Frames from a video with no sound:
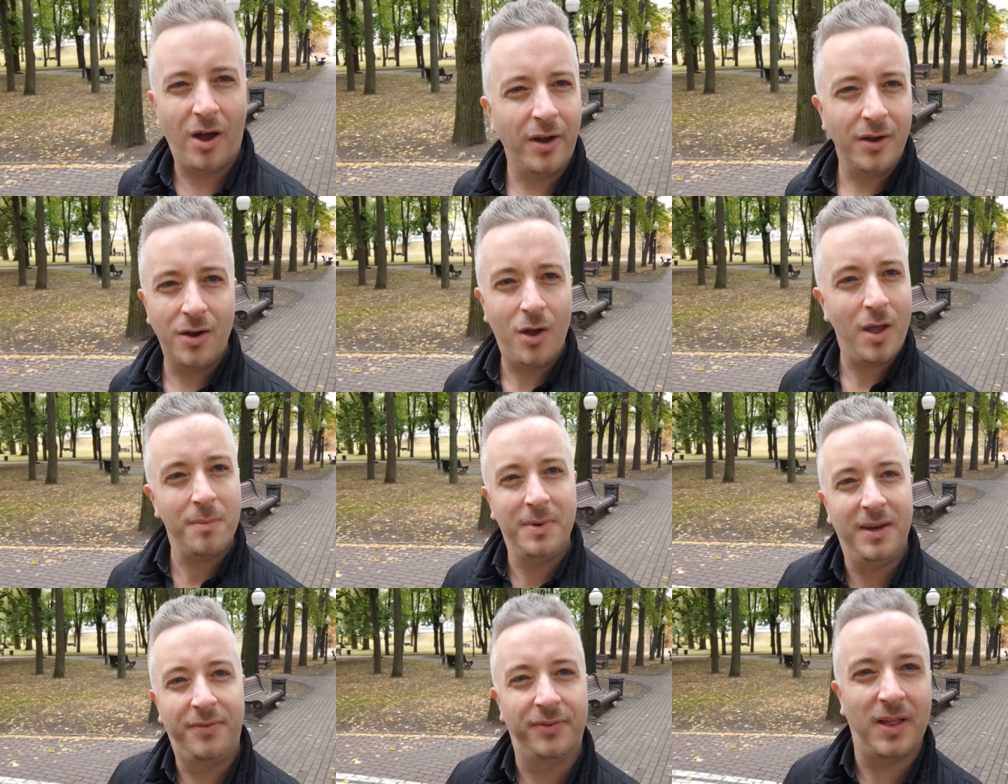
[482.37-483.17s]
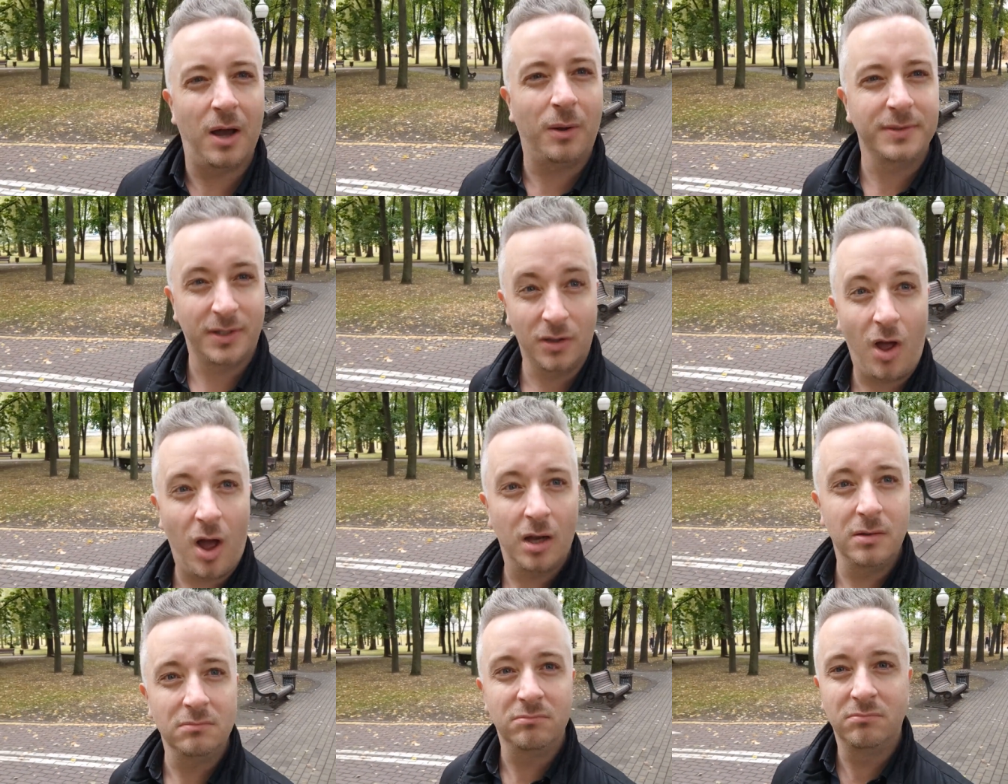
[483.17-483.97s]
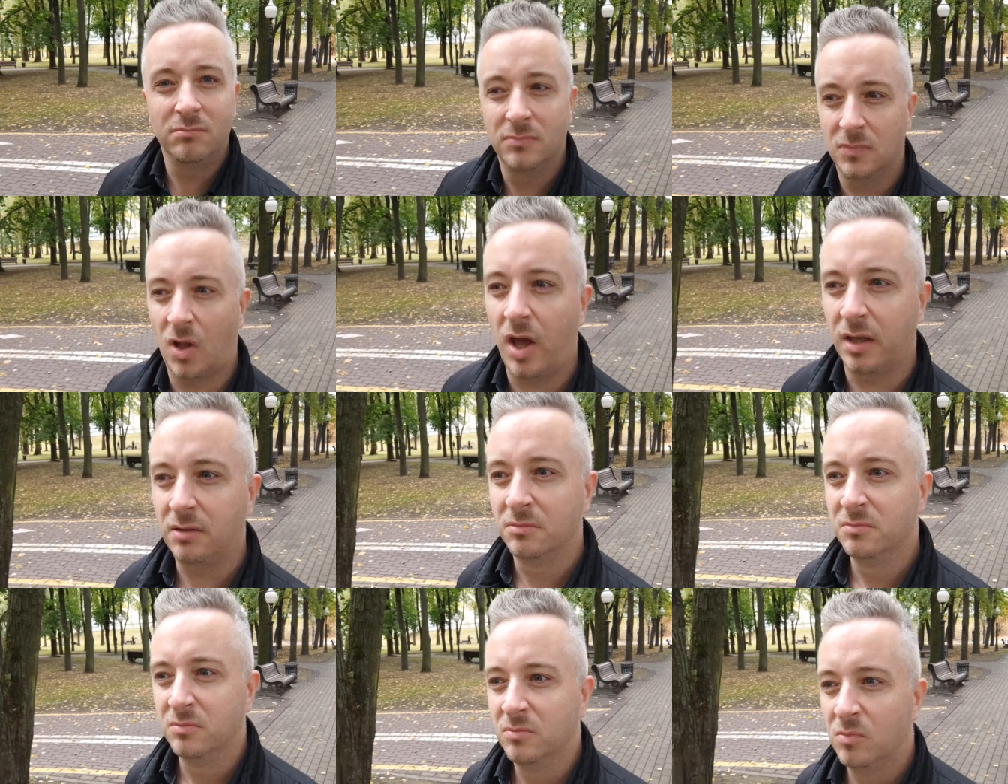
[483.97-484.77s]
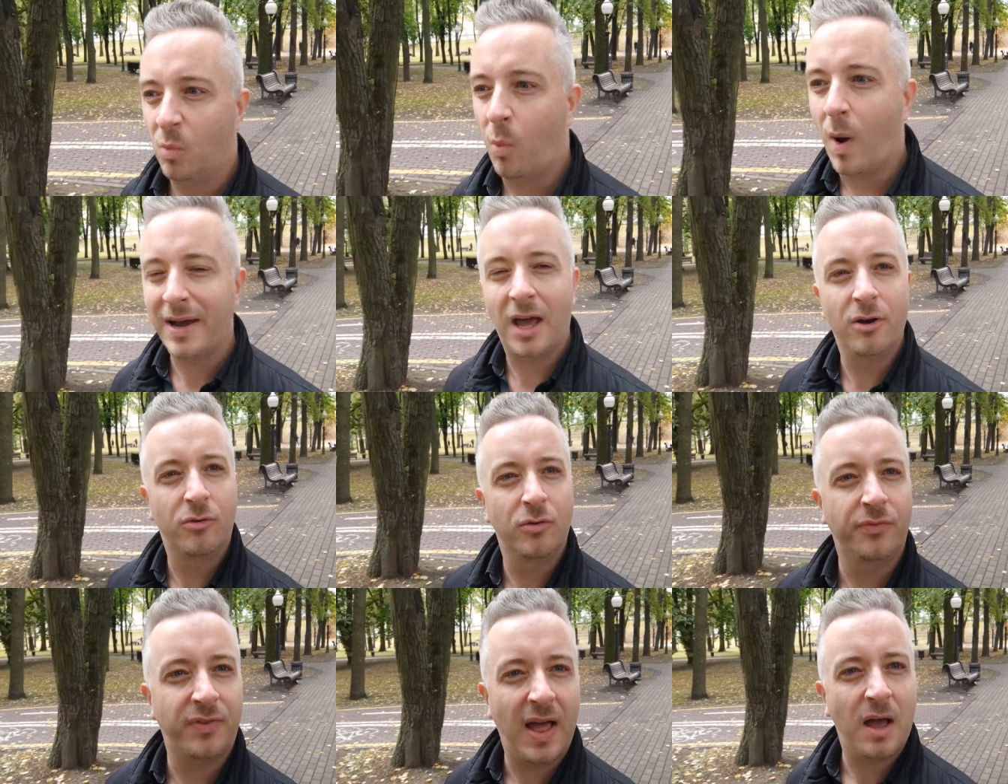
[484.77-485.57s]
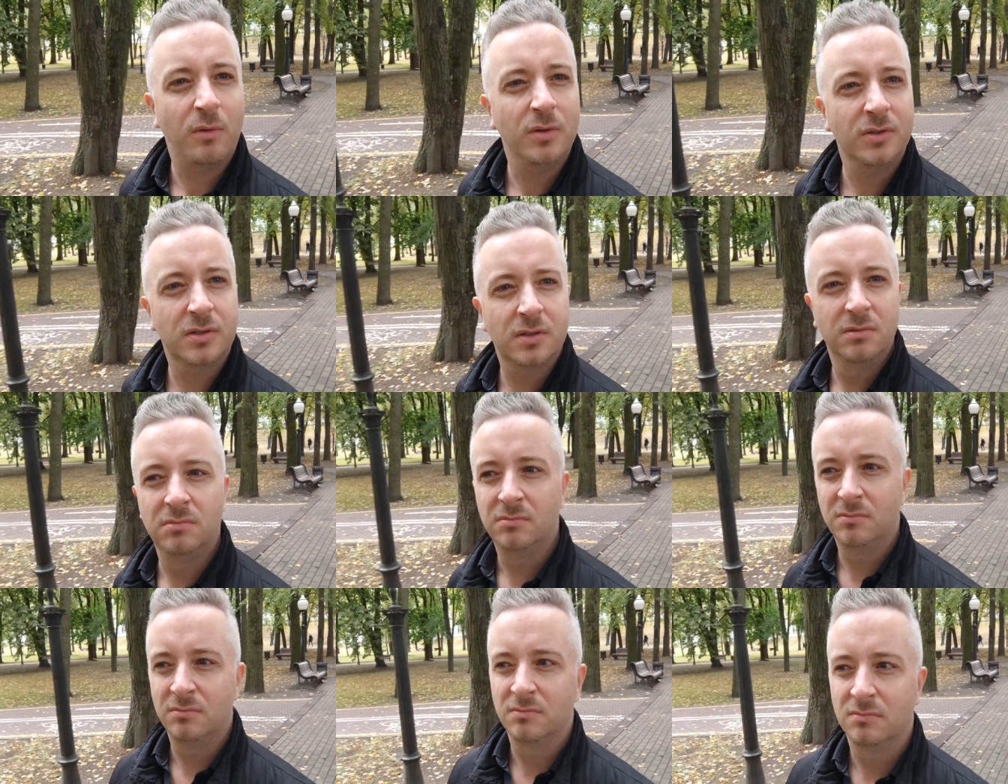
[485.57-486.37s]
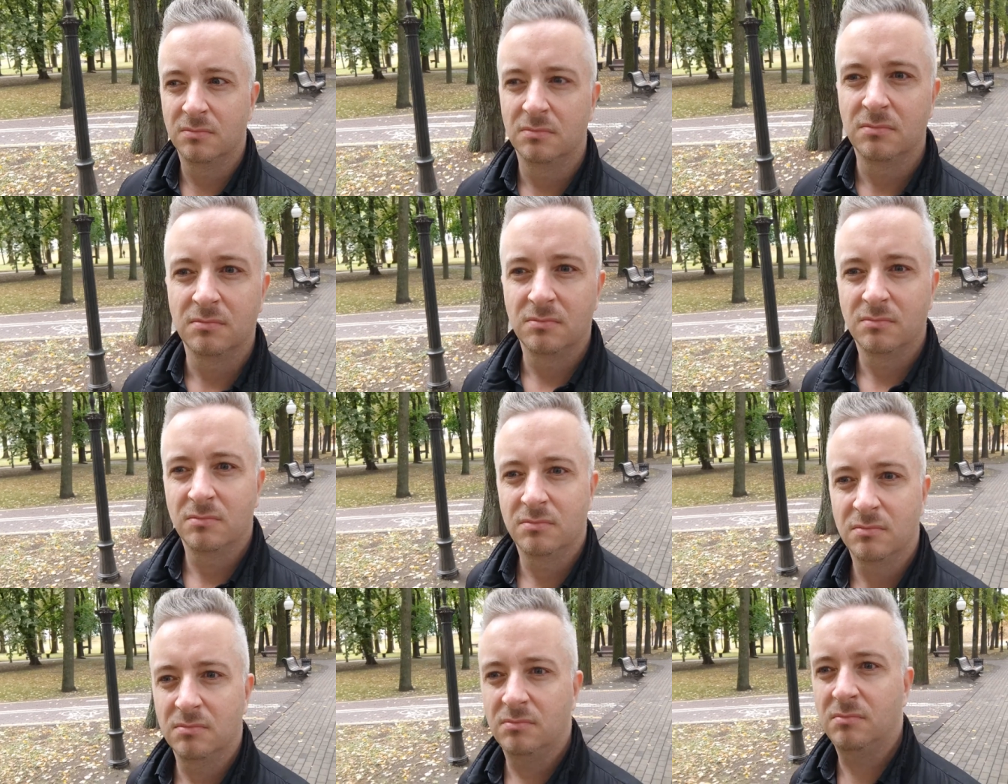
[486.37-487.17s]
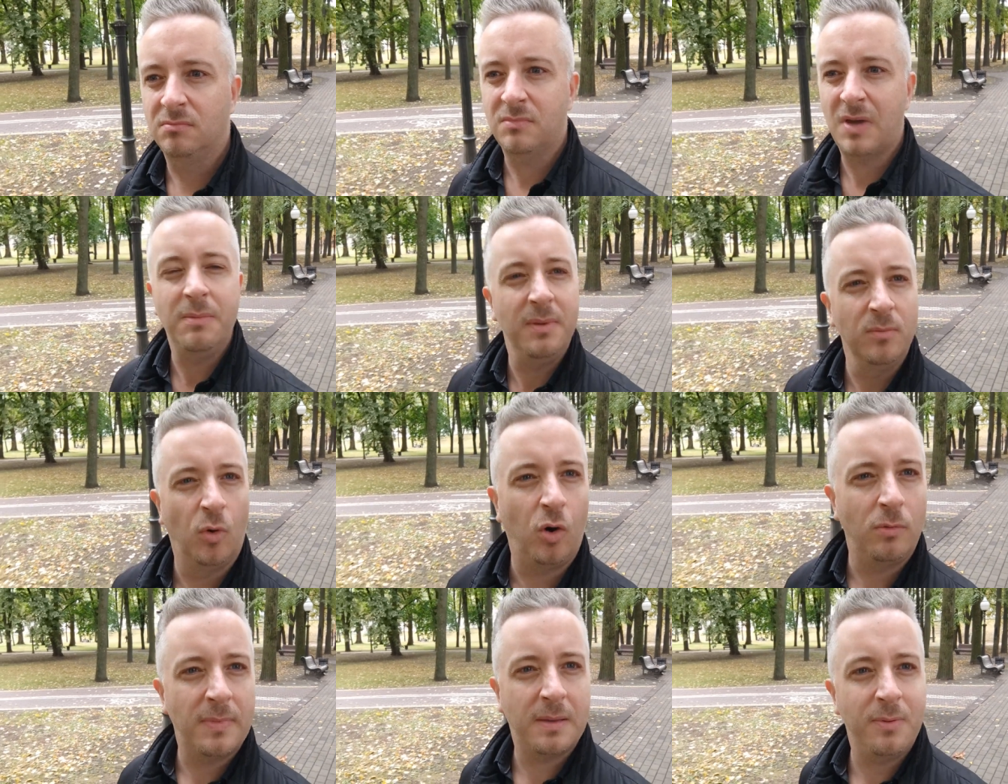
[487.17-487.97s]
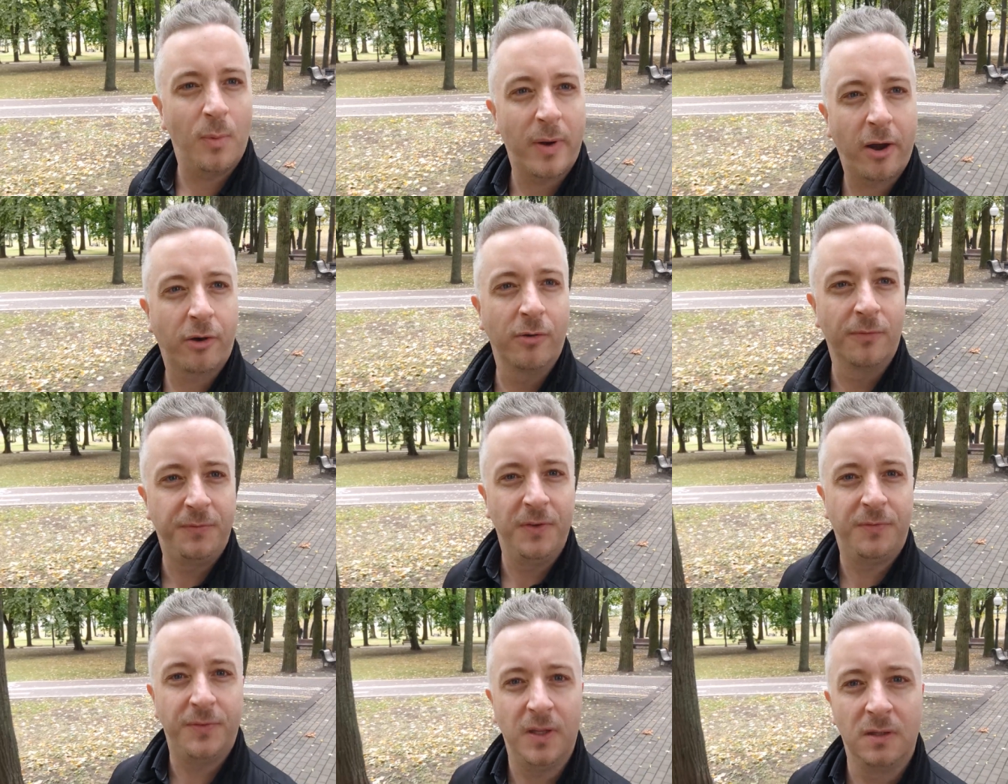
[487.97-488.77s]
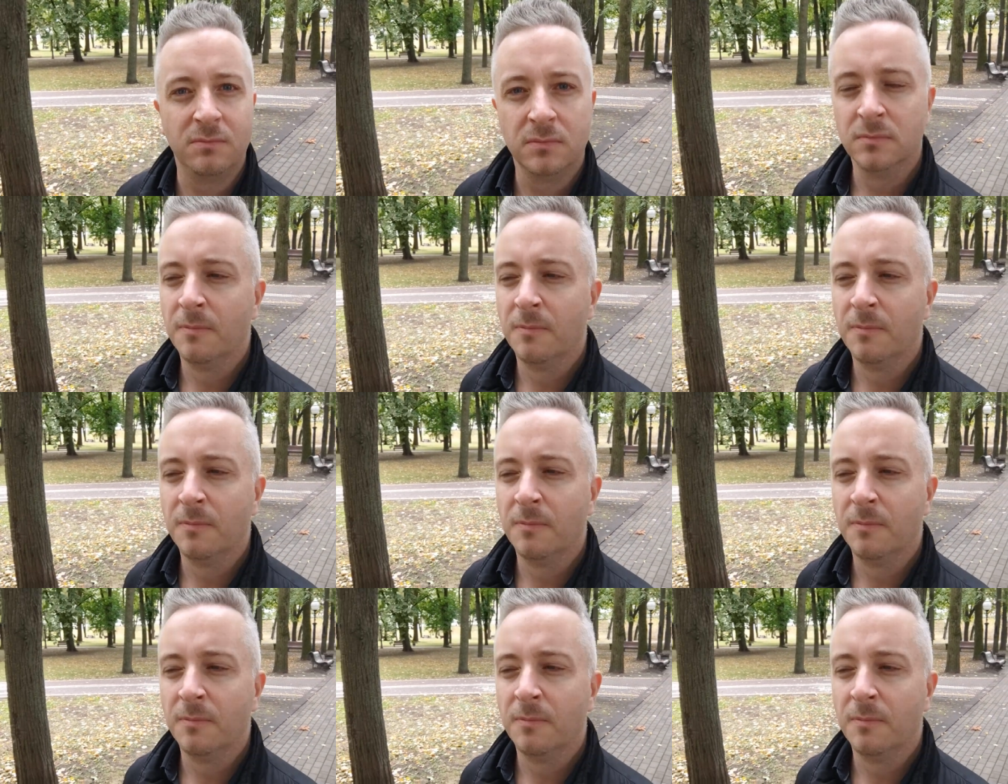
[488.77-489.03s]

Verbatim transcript: I don't know how many flowers, a lot, like one hundred flowers, maybe more, maybe one hundred fifty.